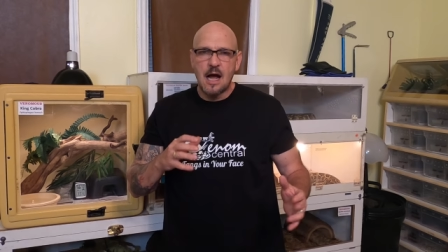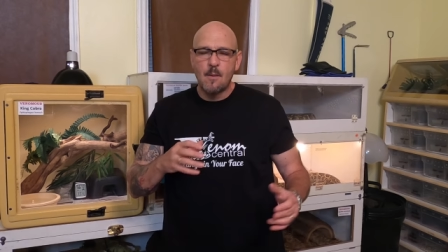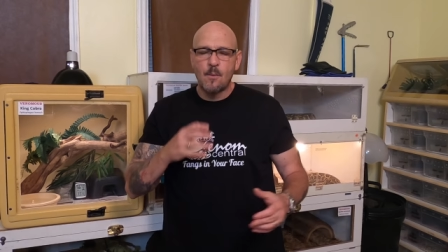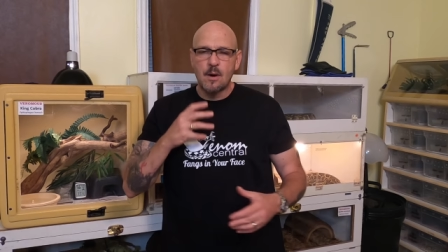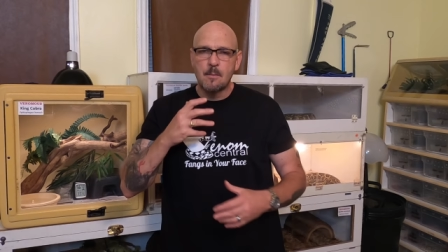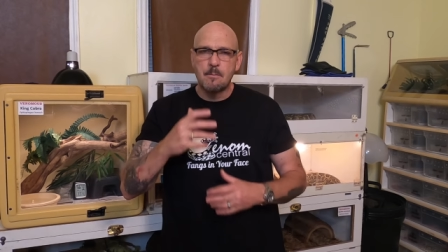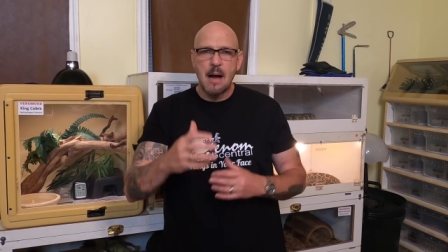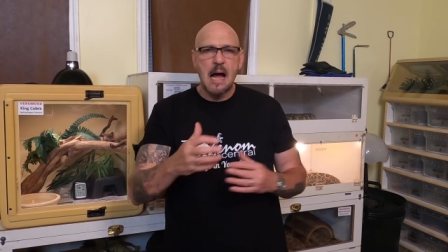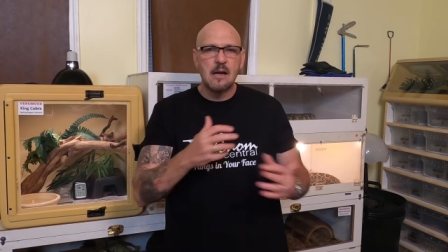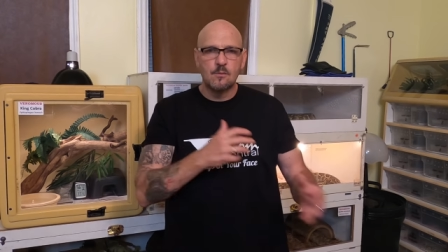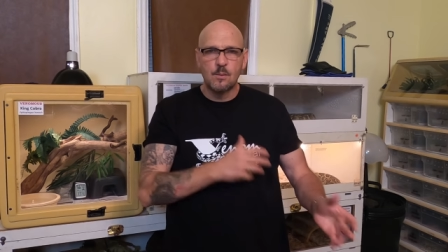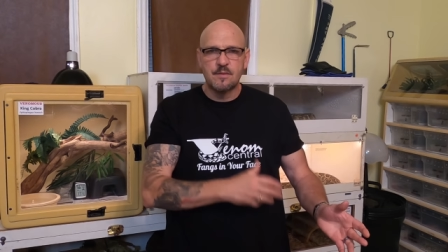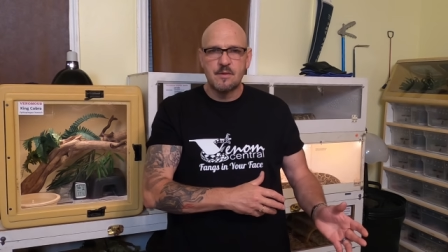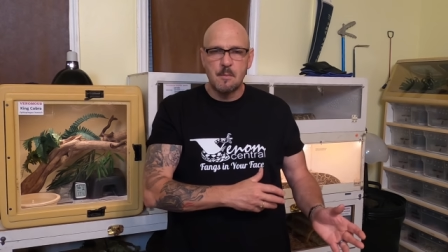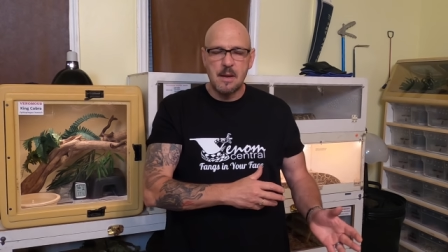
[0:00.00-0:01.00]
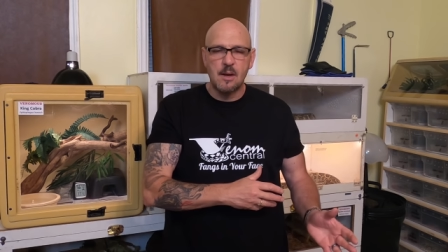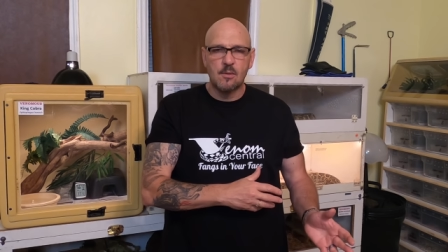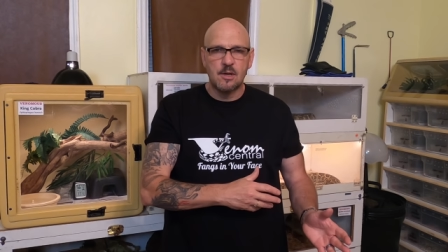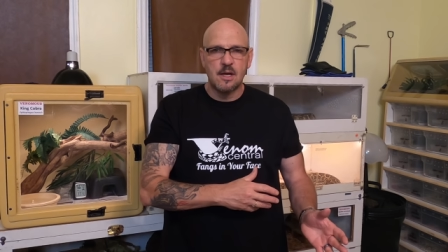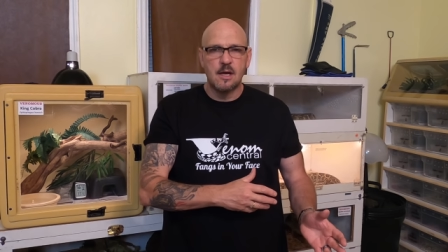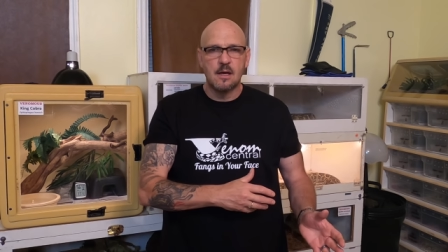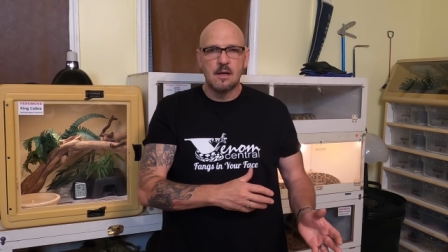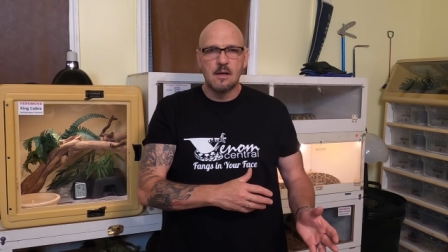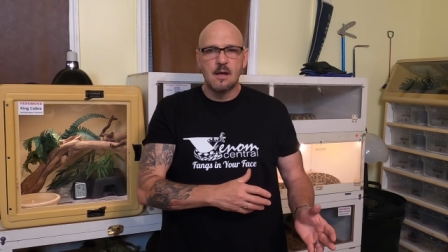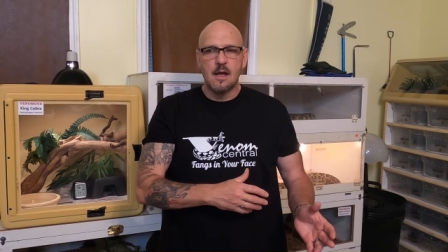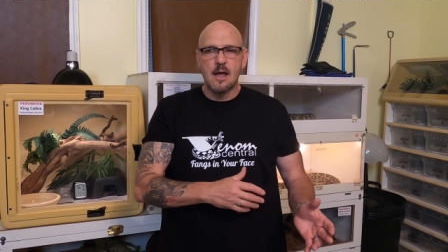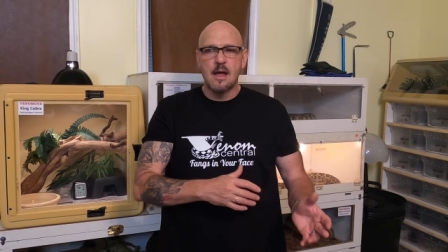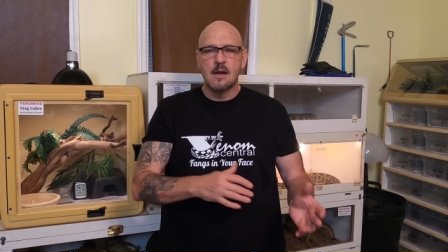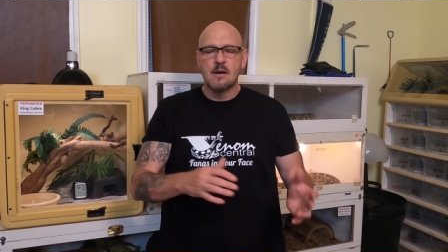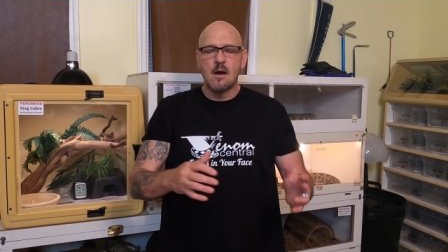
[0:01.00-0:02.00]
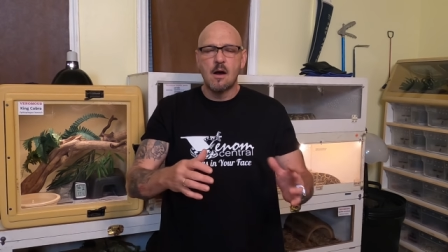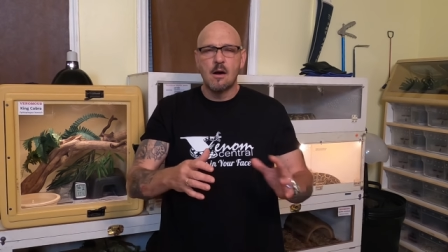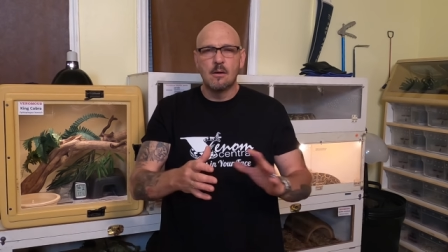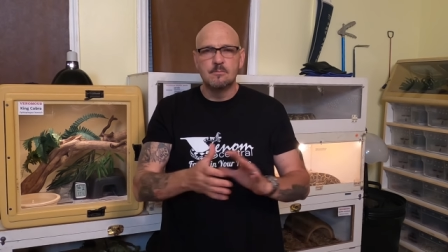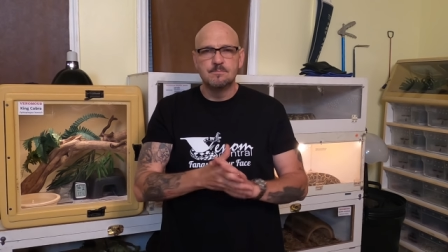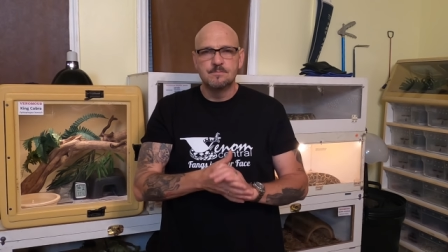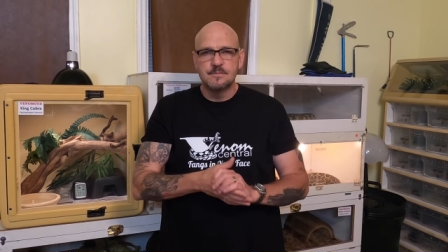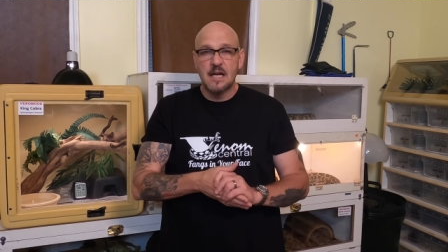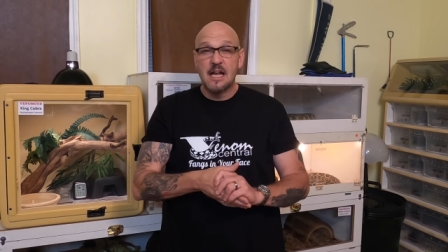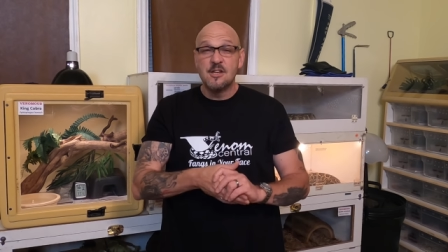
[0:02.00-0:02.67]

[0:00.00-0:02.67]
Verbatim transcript: I want to bond with the male king, and um,